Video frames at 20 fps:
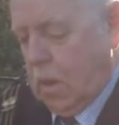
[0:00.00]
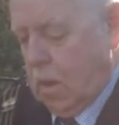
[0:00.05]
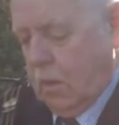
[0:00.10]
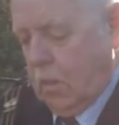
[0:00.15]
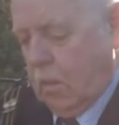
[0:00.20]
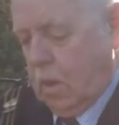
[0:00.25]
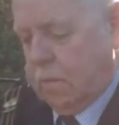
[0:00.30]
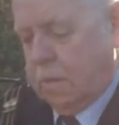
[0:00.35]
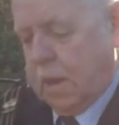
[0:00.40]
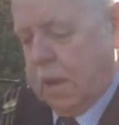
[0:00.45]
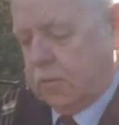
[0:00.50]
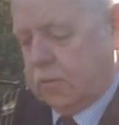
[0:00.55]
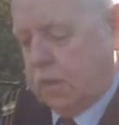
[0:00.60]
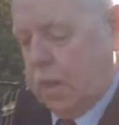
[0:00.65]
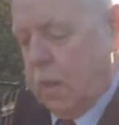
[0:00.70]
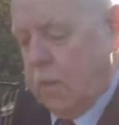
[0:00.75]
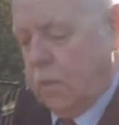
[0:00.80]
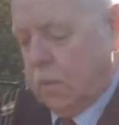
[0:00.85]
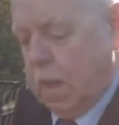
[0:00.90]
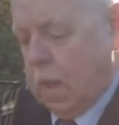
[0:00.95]
will perhaps
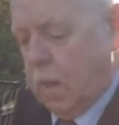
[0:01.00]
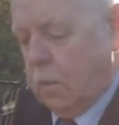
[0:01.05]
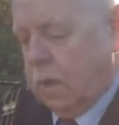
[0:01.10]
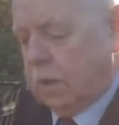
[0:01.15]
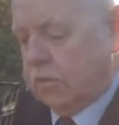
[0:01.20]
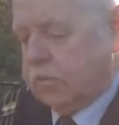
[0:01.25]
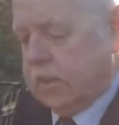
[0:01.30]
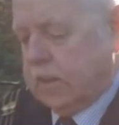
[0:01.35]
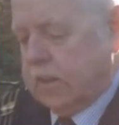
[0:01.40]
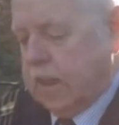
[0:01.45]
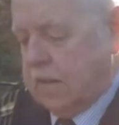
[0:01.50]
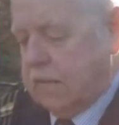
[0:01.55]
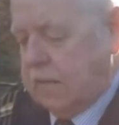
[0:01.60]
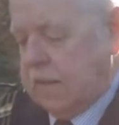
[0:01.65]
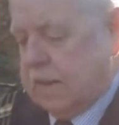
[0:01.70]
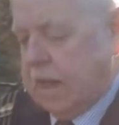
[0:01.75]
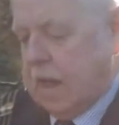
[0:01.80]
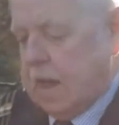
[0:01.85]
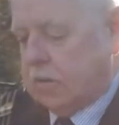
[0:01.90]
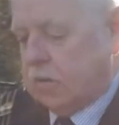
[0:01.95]
open it. And once the
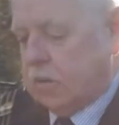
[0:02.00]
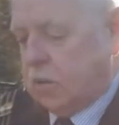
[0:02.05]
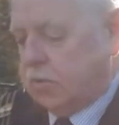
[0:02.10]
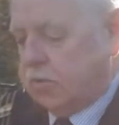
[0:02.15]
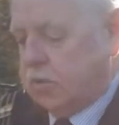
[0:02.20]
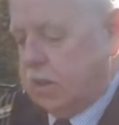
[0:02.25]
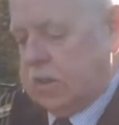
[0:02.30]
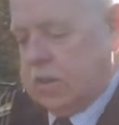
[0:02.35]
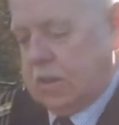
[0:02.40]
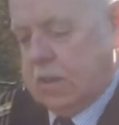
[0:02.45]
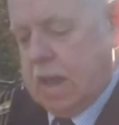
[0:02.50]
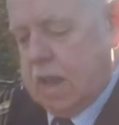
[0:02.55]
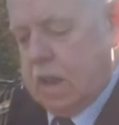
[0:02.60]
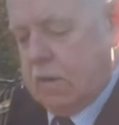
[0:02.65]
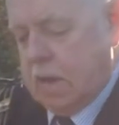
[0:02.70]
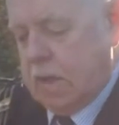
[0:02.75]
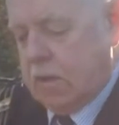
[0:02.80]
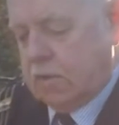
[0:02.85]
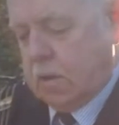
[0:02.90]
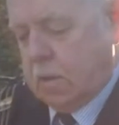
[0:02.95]
cafe and outdoor seating
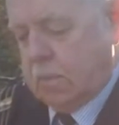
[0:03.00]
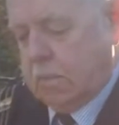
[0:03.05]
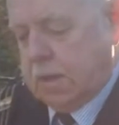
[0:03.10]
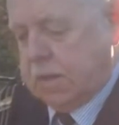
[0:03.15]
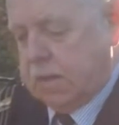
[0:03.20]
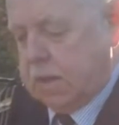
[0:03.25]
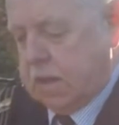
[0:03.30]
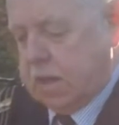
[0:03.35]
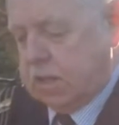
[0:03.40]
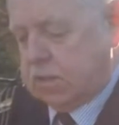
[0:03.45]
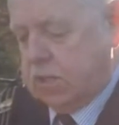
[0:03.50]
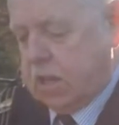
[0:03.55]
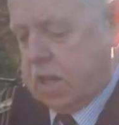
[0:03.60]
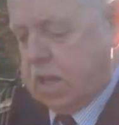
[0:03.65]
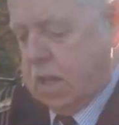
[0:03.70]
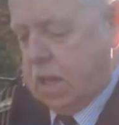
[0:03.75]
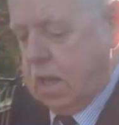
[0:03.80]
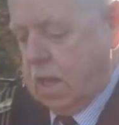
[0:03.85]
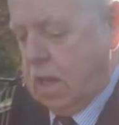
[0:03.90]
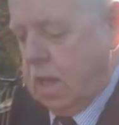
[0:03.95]
area is completed next
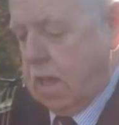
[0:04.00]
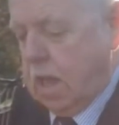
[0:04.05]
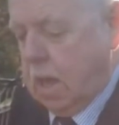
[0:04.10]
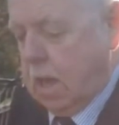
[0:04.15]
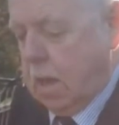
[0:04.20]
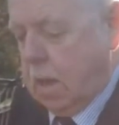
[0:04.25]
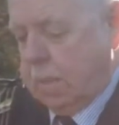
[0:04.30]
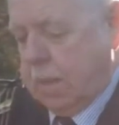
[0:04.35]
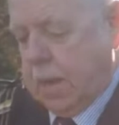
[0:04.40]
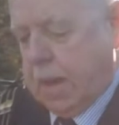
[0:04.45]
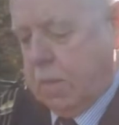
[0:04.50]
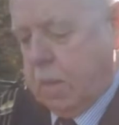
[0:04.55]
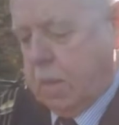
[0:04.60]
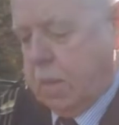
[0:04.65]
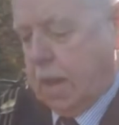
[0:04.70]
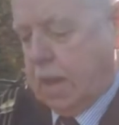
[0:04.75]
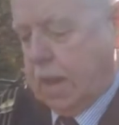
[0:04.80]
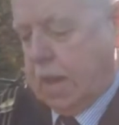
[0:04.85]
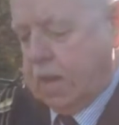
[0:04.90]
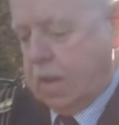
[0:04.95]
year, a plaque will
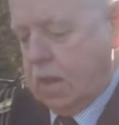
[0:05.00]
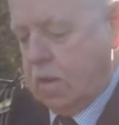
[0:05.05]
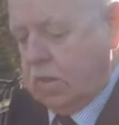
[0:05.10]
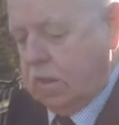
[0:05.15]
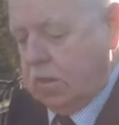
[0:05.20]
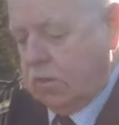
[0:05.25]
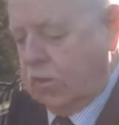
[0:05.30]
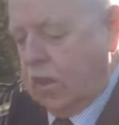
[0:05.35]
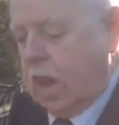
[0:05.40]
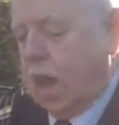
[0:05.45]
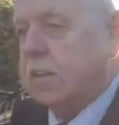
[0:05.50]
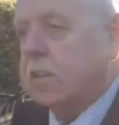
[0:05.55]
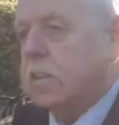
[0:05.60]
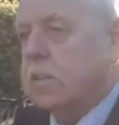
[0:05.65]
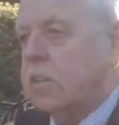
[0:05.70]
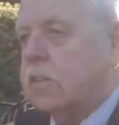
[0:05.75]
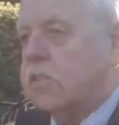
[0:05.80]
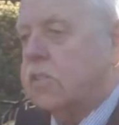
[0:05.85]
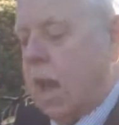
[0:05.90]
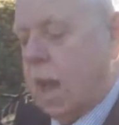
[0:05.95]
be laid over the site
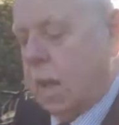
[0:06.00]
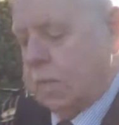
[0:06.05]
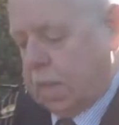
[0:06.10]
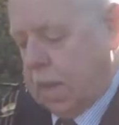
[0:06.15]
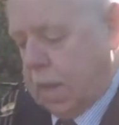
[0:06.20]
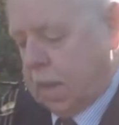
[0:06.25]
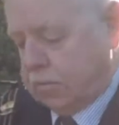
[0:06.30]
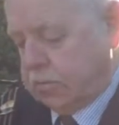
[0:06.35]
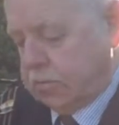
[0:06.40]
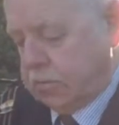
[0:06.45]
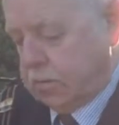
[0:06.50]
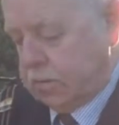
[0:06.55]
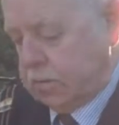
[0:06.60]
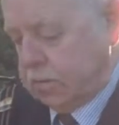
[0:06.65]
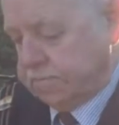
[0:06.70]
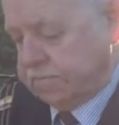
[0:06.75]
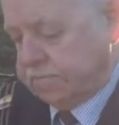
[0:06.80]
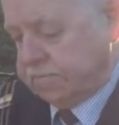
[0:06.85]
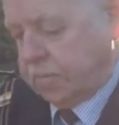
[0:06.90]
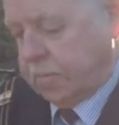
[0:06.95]
of this time capsule.
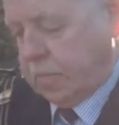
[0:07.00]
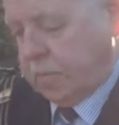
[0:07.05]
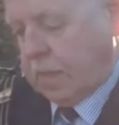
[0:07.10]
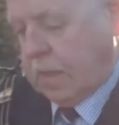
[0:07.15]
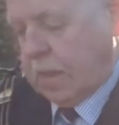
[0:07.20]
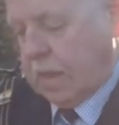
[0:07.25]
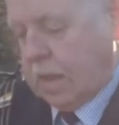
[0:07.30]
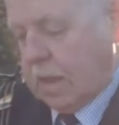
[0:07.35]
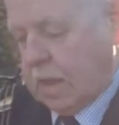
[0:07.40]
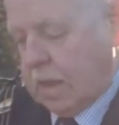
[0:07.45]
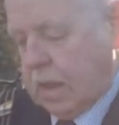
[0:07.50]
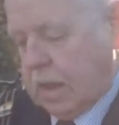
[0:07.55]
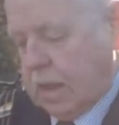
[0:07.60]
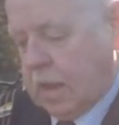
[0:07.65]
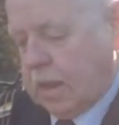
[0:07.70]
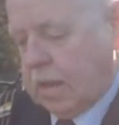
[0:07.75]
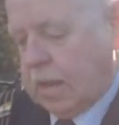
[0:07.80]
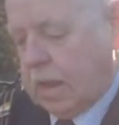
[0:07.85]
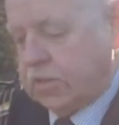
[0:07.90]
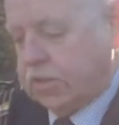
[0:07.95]

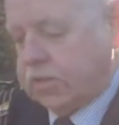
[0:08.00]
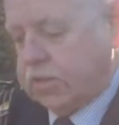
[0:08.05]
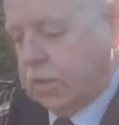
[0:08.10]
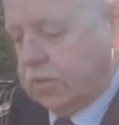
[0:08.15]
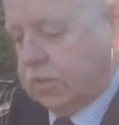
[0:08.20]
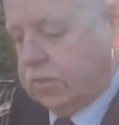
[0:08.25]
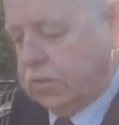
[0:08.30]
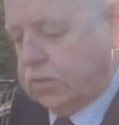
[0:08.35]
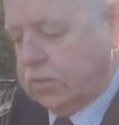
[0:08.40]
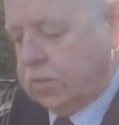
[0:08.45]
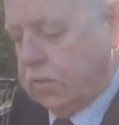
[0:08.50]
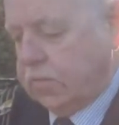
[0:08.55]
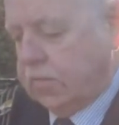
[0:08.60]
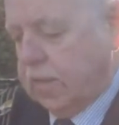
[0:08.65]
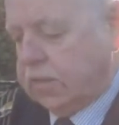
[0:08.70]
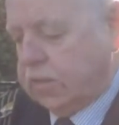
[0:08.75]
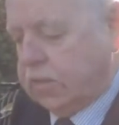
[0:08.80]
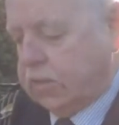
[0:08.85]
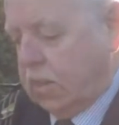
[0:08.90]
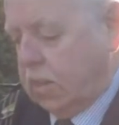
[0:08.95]
Now students at
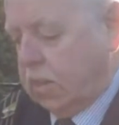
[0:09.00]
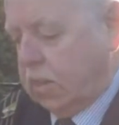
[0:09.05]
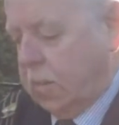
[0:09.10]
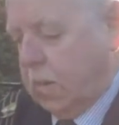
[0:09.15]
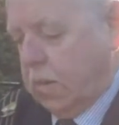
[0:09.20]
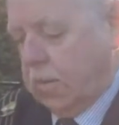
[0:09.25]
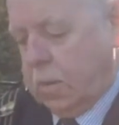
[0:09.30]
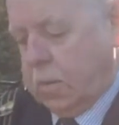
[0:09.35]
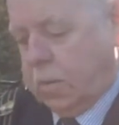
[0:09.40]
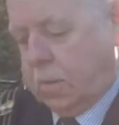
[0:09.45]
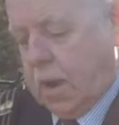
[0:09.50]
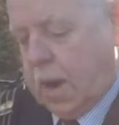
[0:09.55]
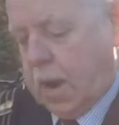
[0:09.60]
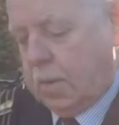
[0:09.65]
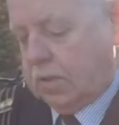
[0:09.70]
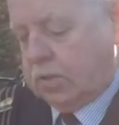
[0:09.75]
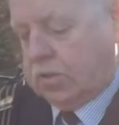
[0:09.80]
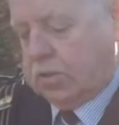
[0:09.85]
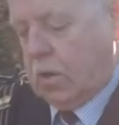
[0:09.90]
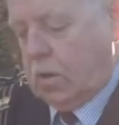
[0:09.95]
the Hill Community
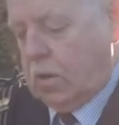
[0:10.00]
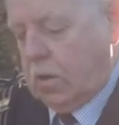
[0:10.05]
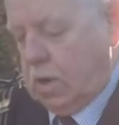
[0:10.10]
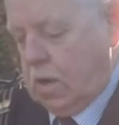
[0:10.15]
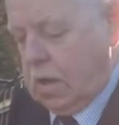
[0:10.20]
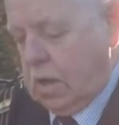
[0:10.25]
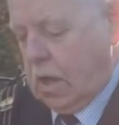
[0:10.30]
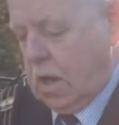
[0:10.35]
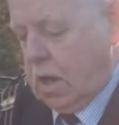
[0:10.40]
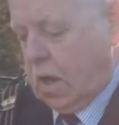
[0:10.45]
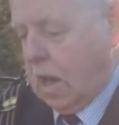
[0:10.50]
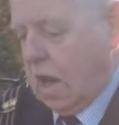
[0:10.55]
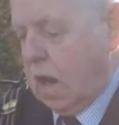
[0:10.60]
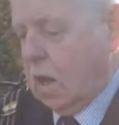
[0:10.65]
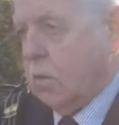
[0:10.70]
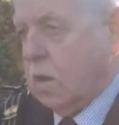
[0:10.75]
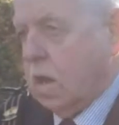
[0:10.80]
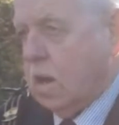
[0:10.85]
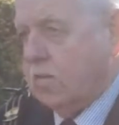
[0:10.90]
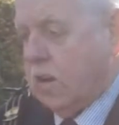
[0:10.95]
Primary School
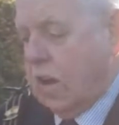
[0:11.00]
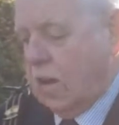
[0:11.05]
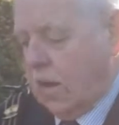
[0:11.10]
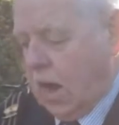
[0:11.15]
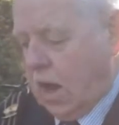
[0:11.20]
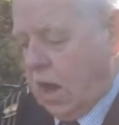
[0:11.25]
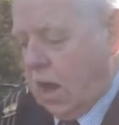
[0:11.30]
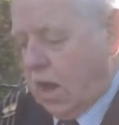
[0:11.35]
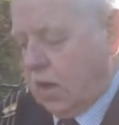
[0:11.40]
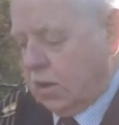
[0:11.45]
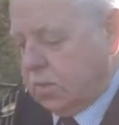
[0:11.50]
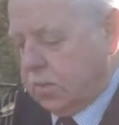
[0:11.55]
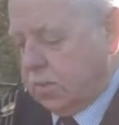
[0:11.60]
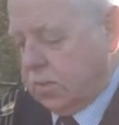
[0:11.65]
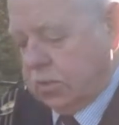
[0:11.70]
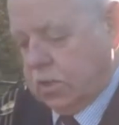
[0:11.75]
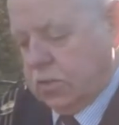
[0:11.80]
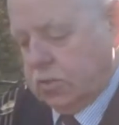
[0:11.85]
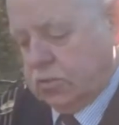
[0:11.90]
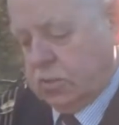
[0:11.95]
have worked very hard to
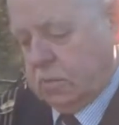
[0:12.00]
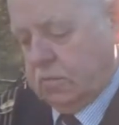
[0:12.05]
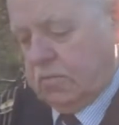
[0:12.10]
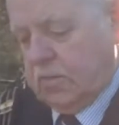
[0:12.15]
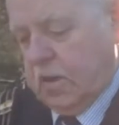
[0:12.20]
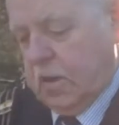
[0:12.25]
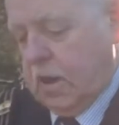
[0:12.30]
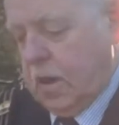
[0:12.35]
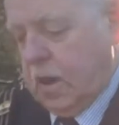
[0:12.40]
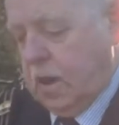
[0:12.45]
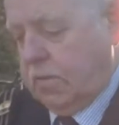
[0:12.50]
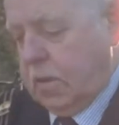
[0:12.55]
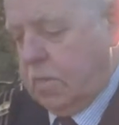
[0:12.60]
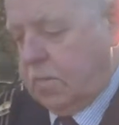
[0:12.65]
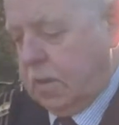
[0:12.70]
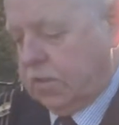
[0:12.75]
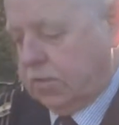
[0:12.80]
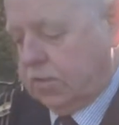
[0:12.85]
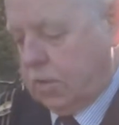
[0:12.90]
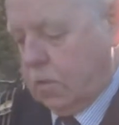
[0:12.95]
produce some very lovely
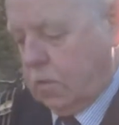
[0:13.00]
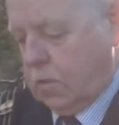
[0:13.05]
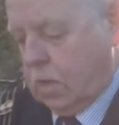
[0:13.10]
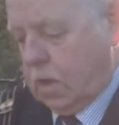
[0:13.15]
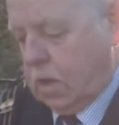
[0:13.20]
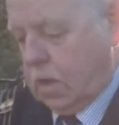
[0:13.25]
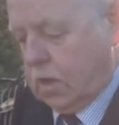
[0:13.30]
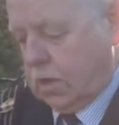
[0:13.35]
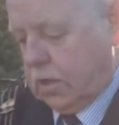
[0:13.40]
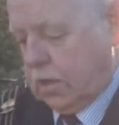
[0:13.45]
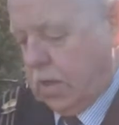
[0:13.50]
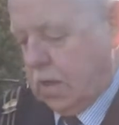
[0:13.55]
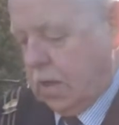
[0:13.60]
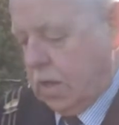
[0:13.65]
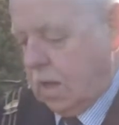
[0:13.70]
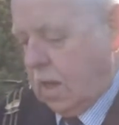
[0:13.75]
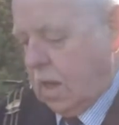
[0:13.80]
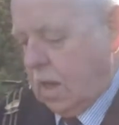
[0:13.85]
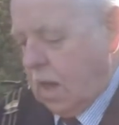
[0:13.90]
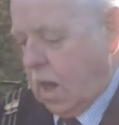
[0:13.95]
pieces of work
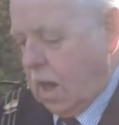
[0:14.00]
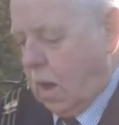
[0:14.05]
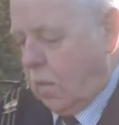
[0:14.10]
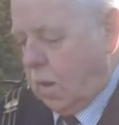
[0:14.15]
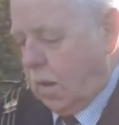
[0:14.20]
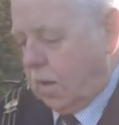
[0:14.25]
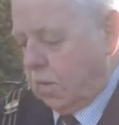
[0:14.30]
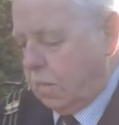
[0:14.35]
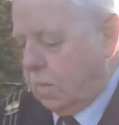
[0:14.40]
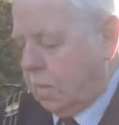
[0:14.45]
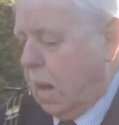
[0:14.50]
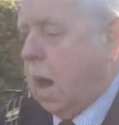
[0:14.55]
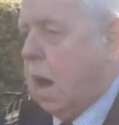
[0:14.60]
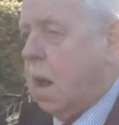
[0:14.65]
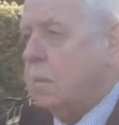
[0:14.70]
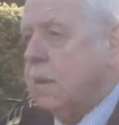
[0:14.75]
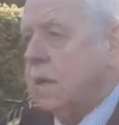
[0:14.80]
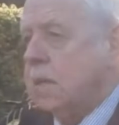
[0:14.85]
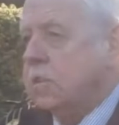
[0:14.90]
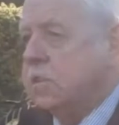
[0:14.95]
and what the
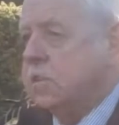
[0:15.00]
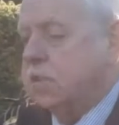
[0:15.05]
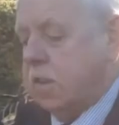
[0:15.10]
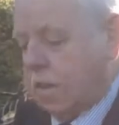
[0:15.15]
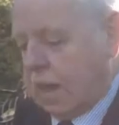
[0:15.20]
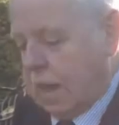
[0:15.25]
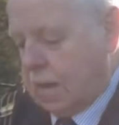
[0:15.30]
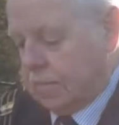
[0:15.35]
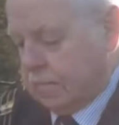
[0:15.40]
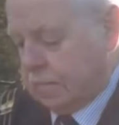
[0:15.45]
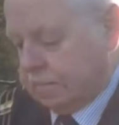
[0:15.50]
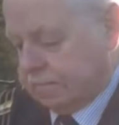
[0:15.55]
park means to them.